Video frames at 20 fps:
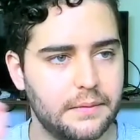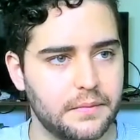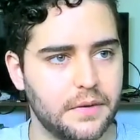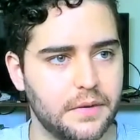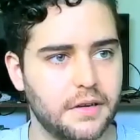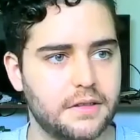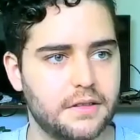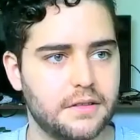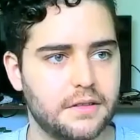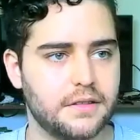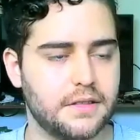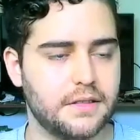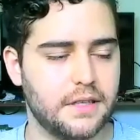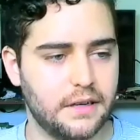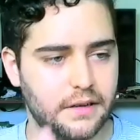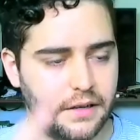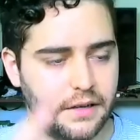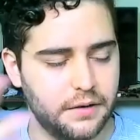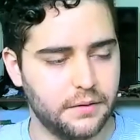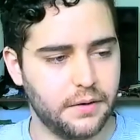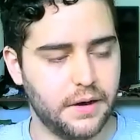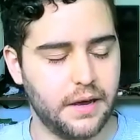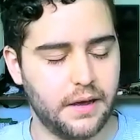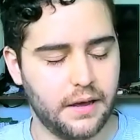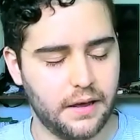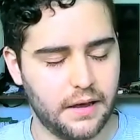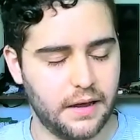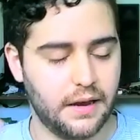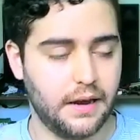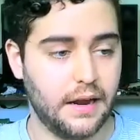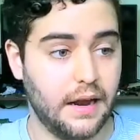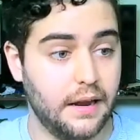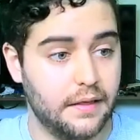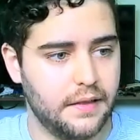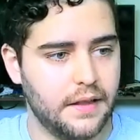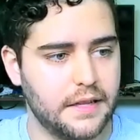in buttons and UI, and